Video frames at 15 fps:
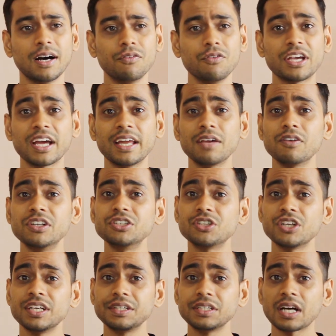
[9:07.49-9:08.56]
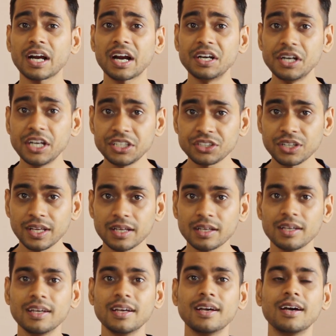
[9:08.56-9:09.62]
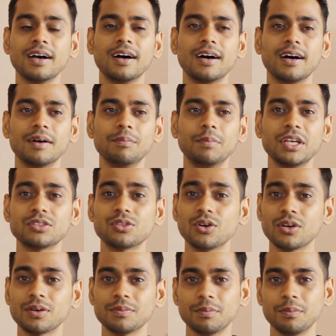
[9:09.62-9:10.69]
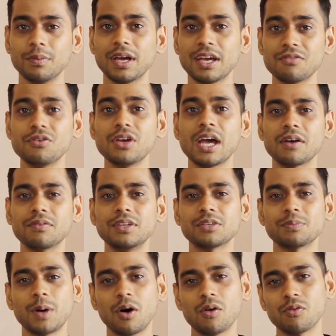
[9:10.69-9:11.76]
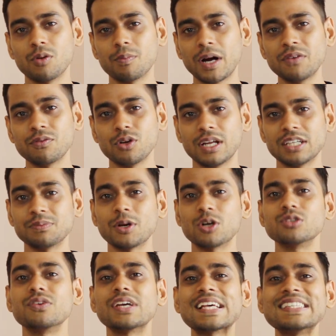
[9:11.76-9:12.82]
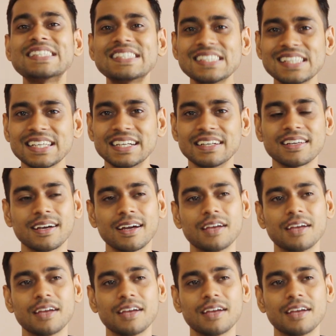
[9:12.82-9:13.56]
We can even change our conditioning based on if we have this powerful mindfulness, because we can see it.